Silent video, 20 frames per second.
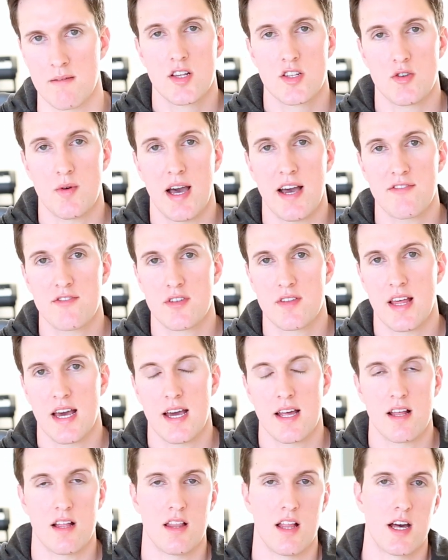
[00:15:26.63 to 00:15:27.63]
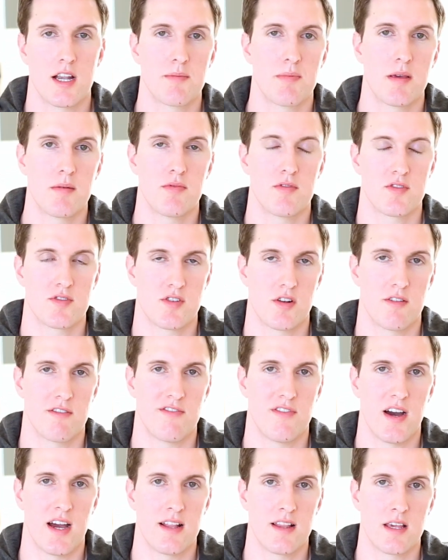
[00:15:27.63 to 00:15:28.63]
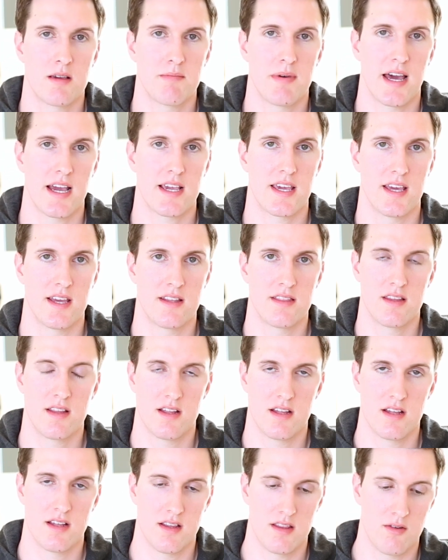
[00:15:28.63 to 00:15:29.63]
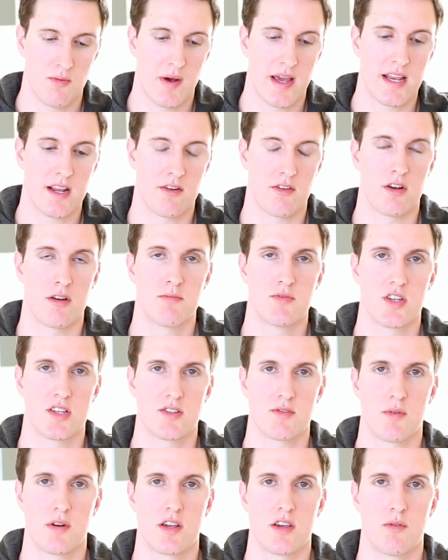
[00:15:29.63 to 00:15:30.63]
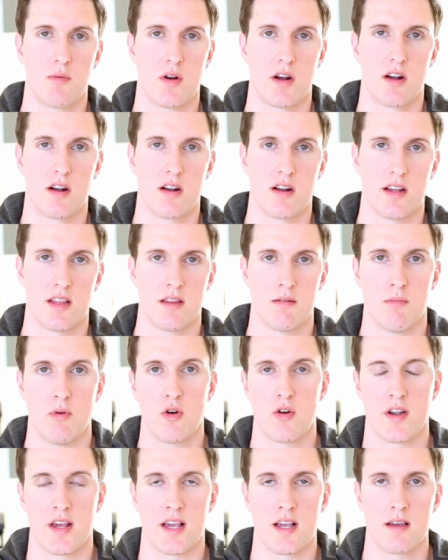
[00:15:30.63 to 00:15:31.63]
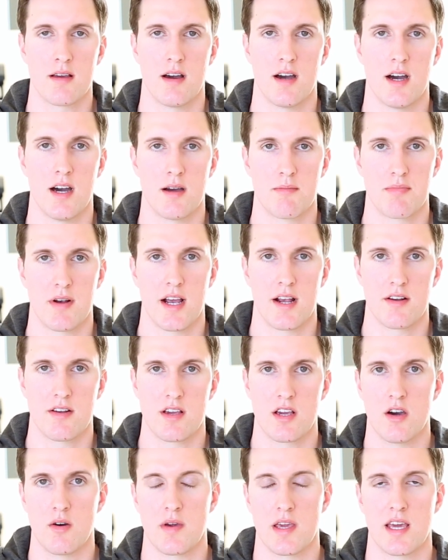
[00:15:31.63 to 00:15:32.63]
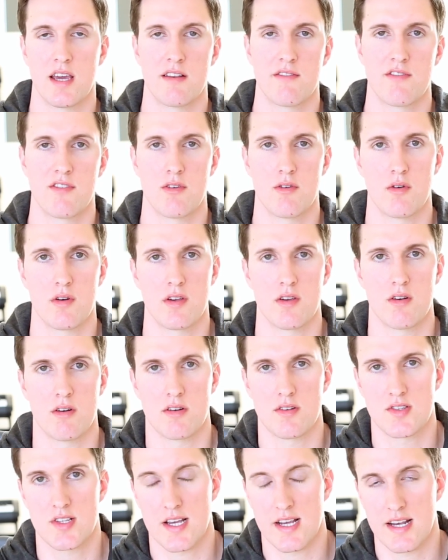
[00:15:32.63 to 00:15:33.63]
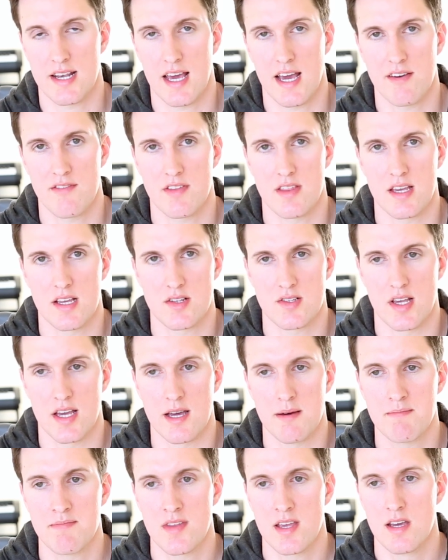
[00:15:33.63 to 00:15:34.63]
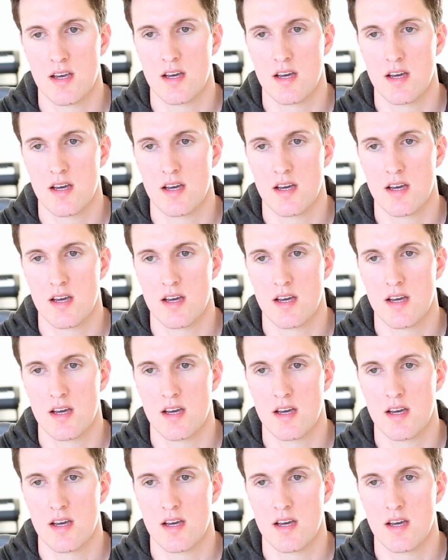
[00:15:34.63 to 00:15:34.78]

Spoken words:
So after that, a lot of people will start filing back in the waiting room, just where you were in the morning prior to going in for your second half of the exam.